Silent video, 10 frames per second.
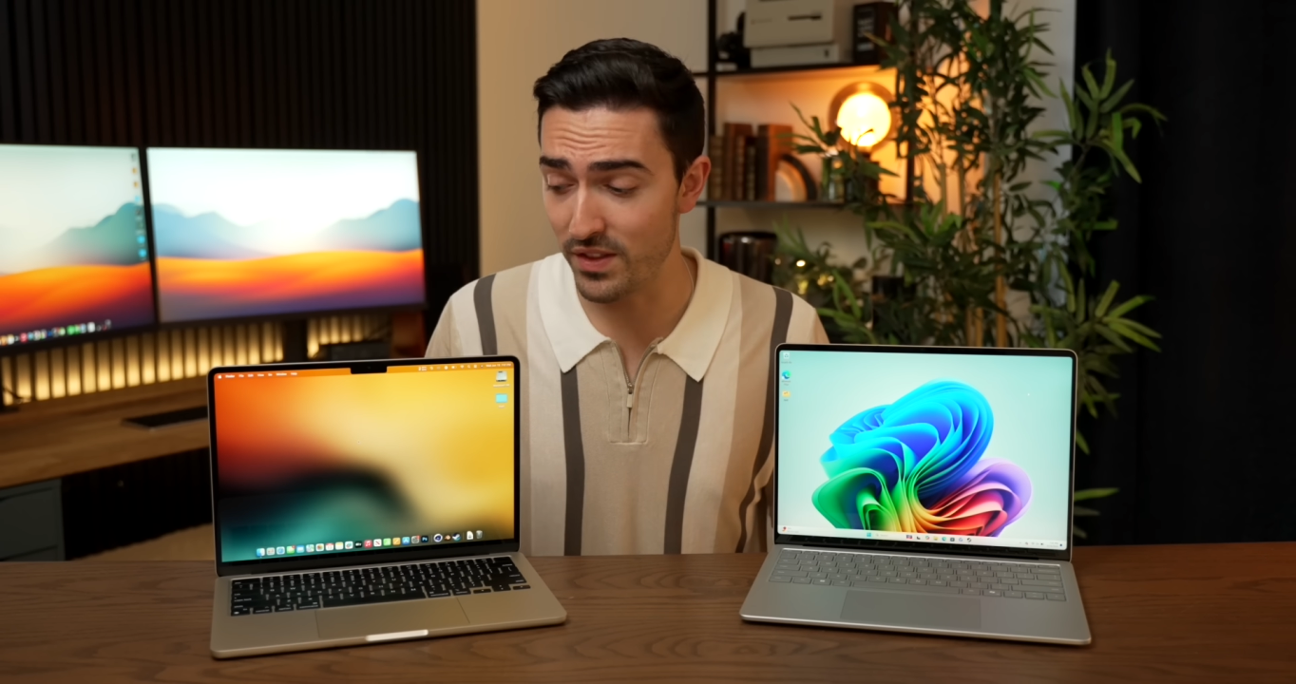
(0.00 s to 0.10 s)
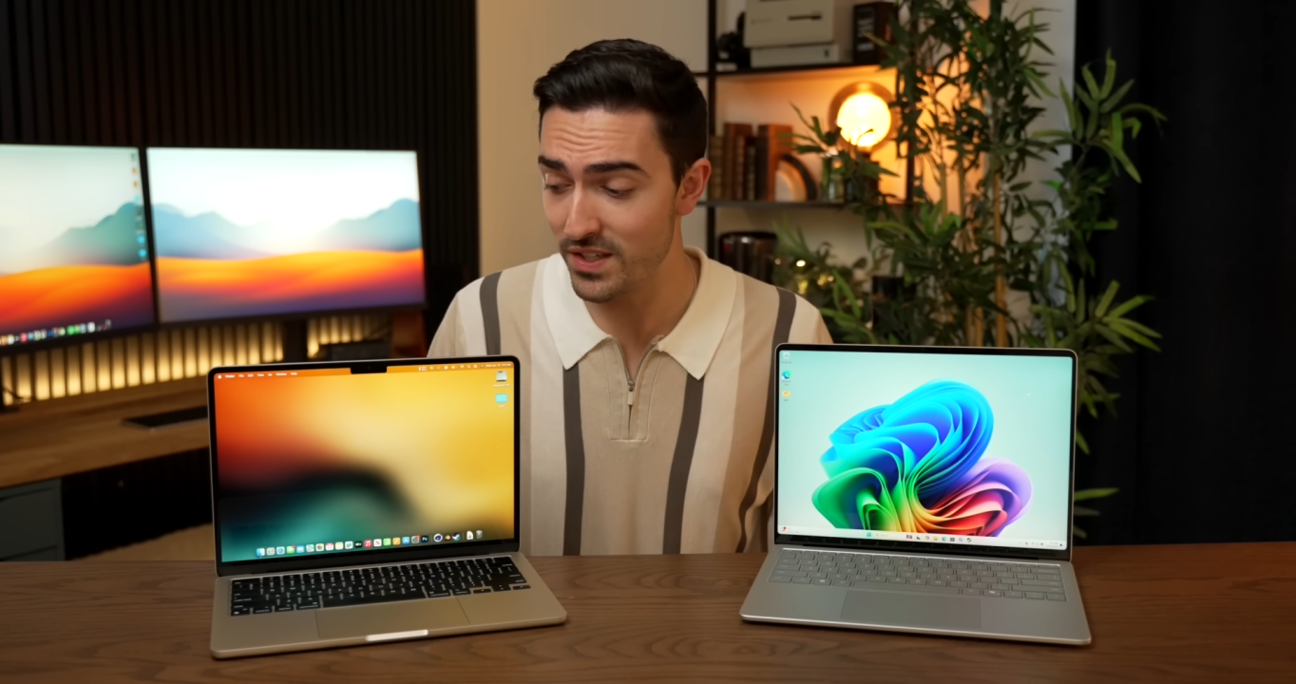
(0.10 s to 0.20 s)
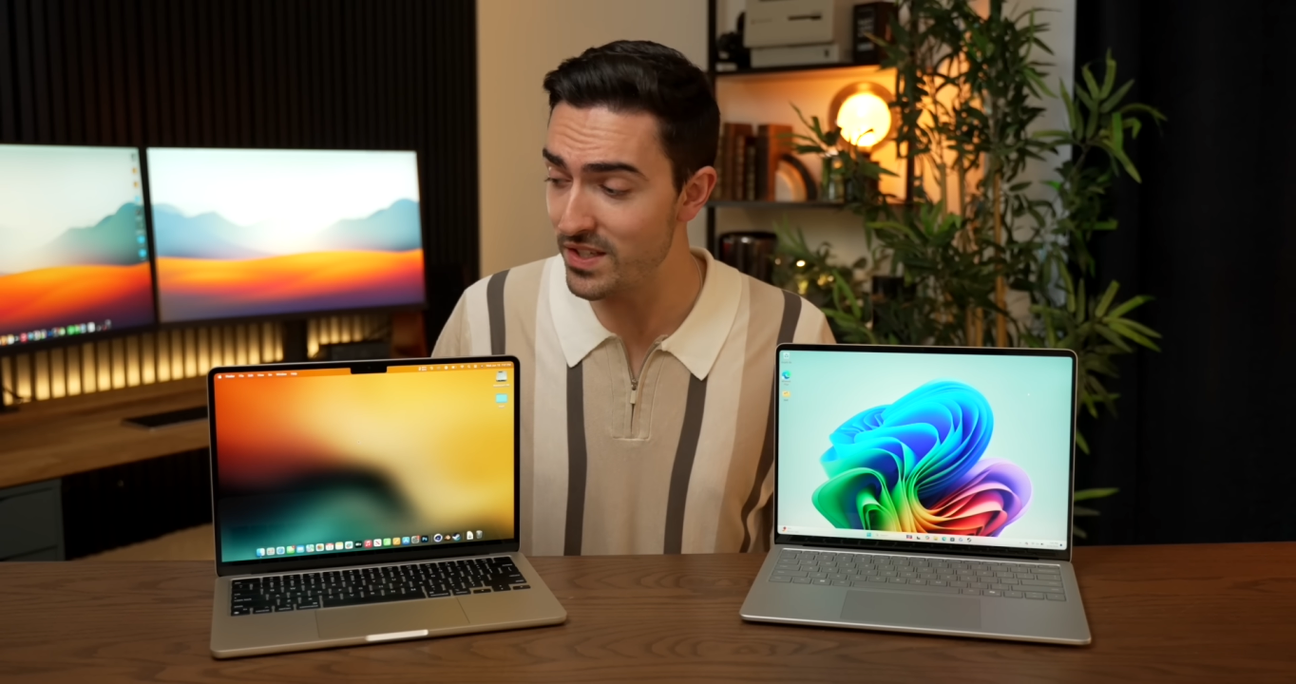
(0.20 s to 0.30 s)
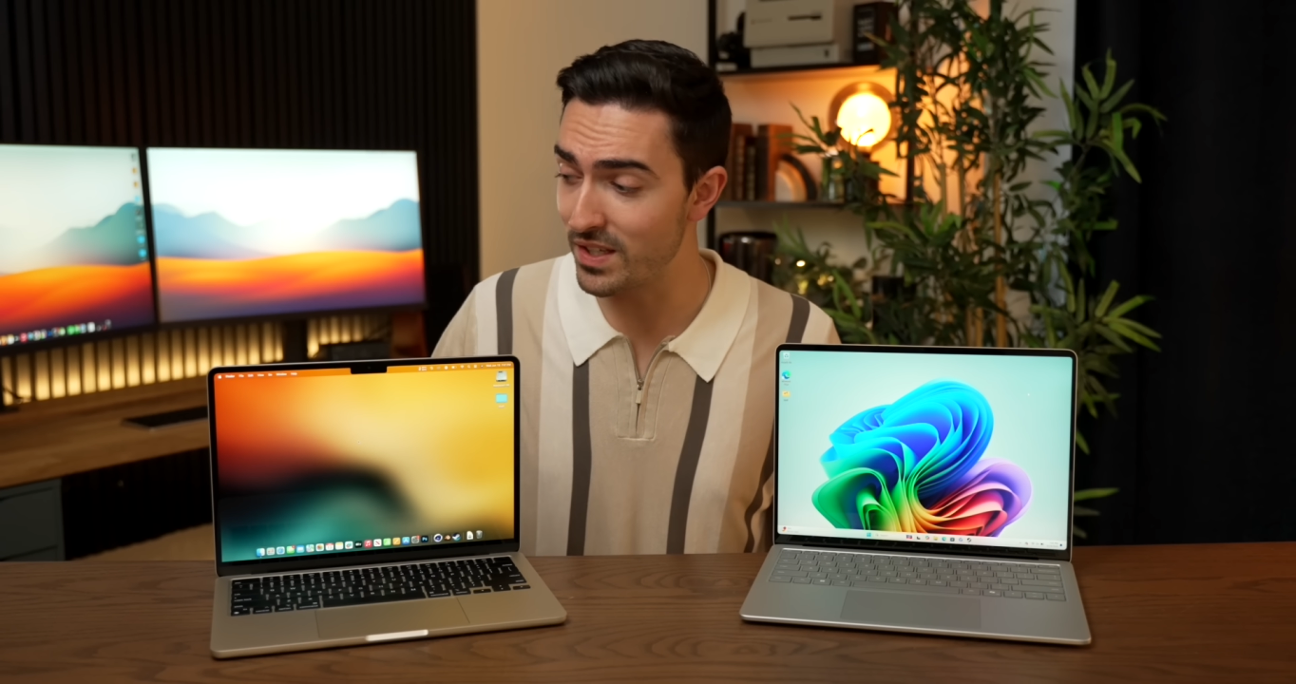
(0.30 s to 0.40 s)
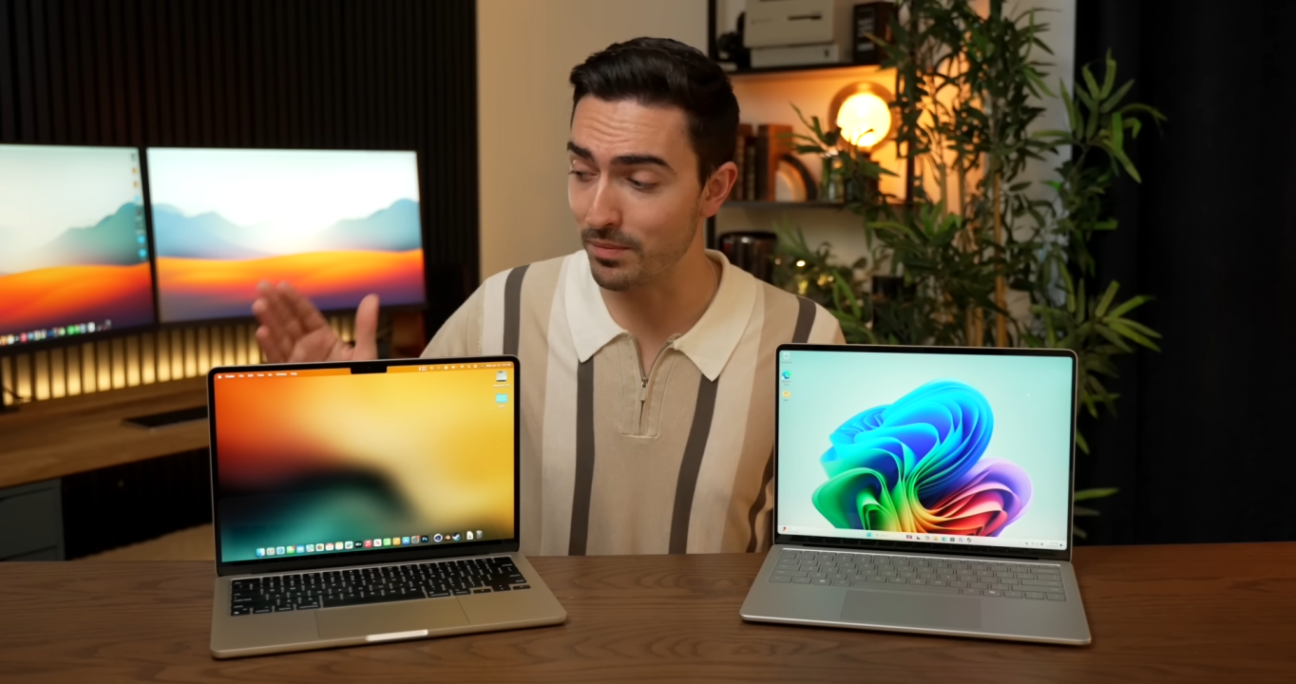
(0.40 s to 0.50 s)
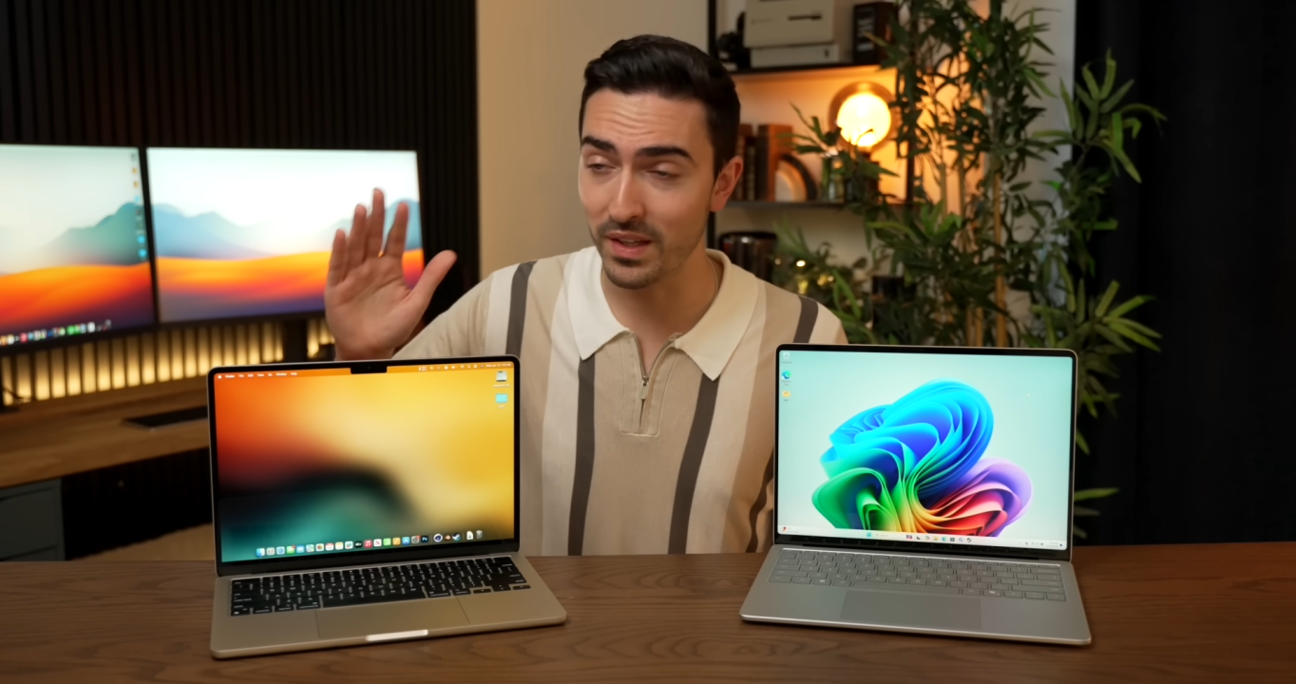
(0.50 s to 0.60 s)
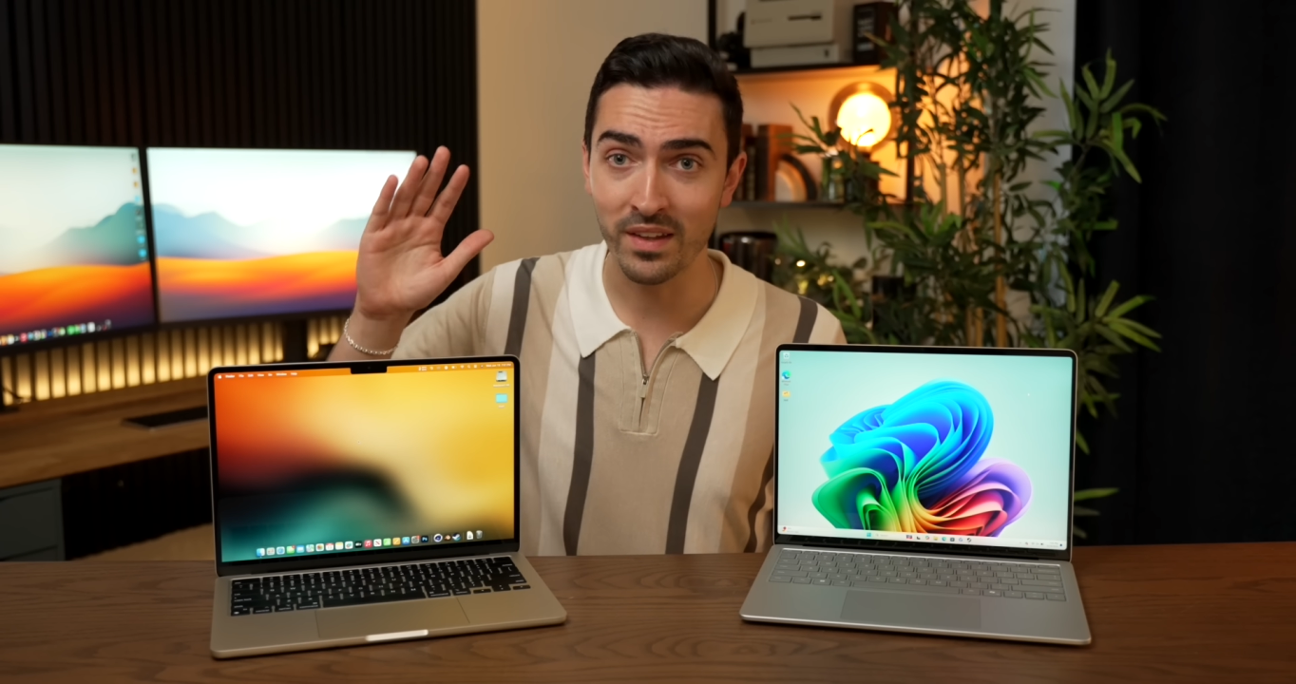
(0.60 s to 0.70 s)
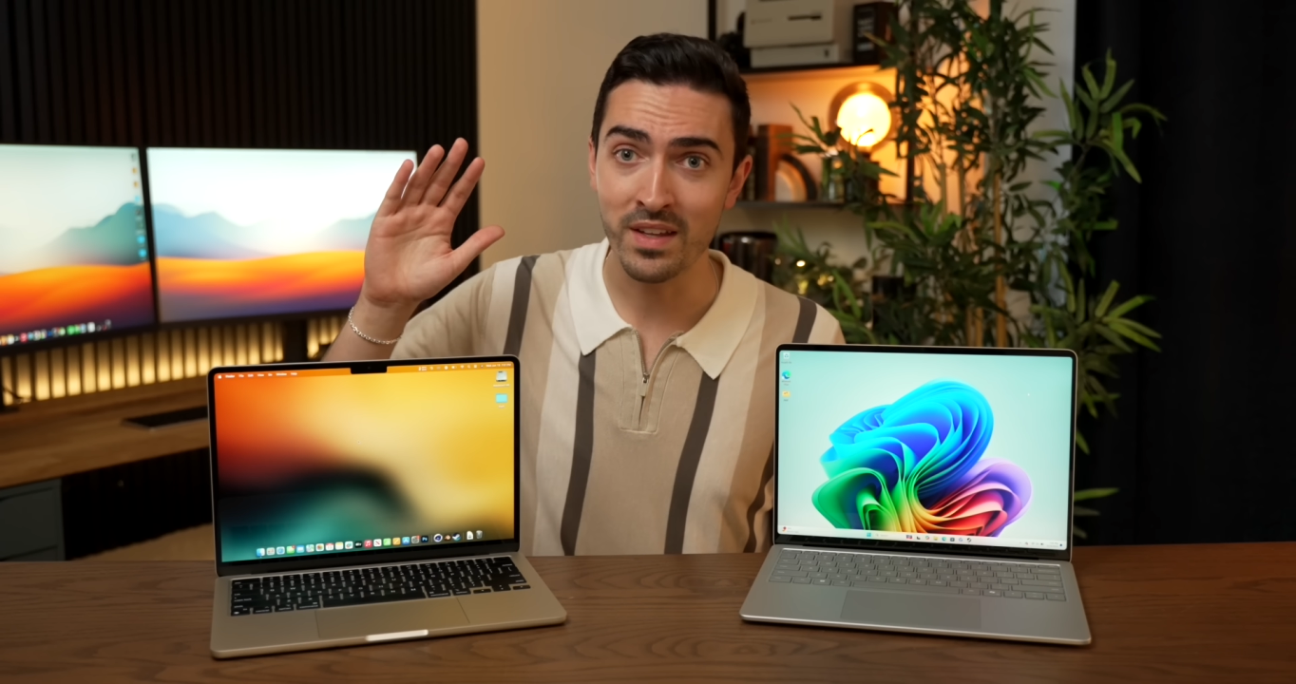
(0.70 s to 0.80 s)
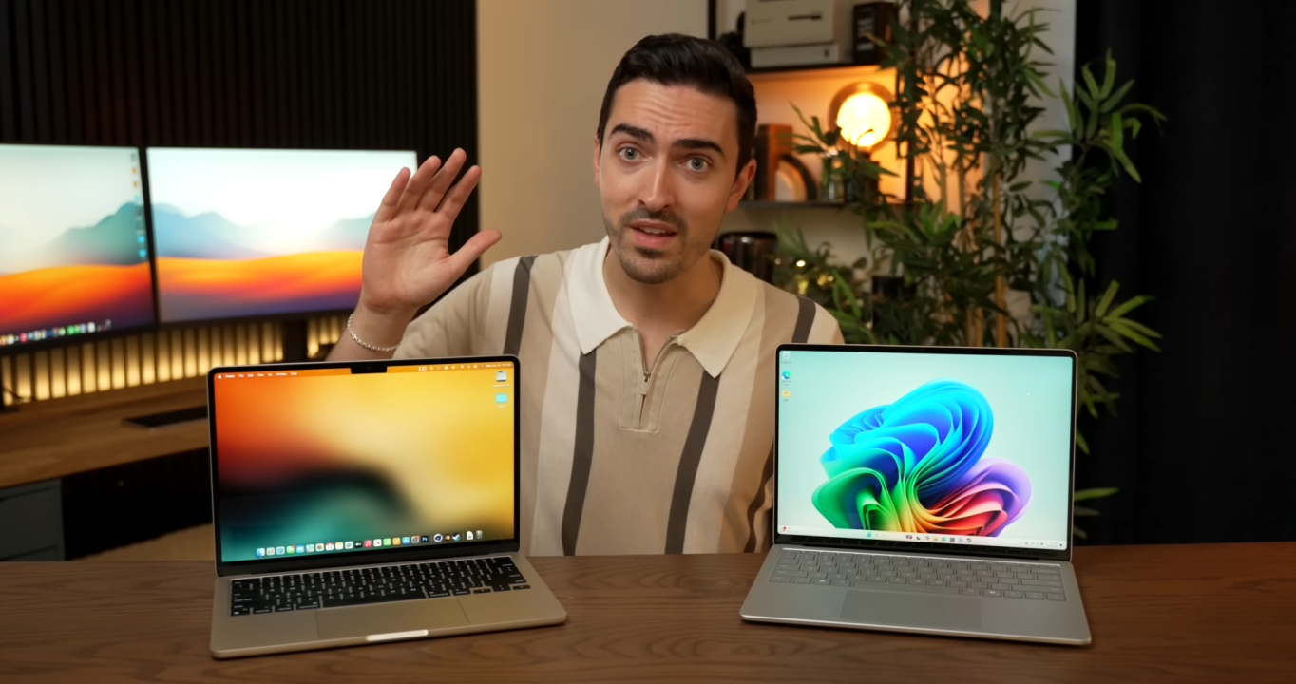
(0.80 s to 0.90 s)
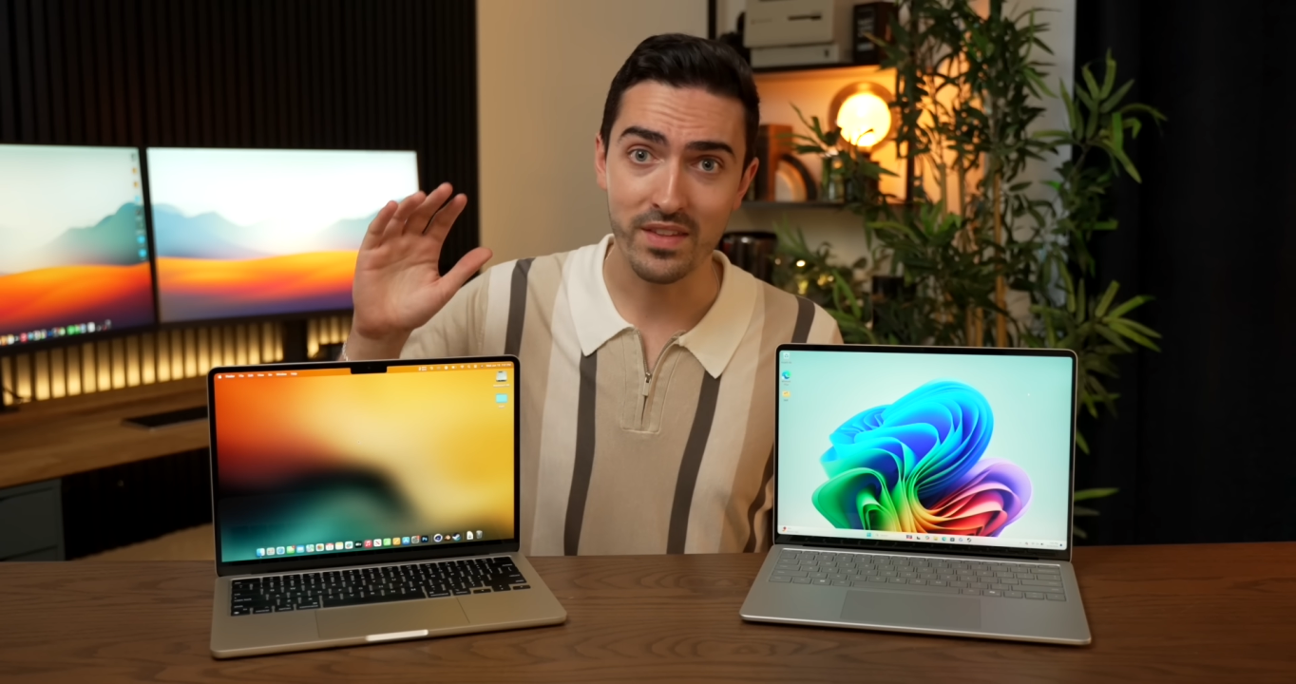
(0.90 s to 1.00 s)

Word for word: This is something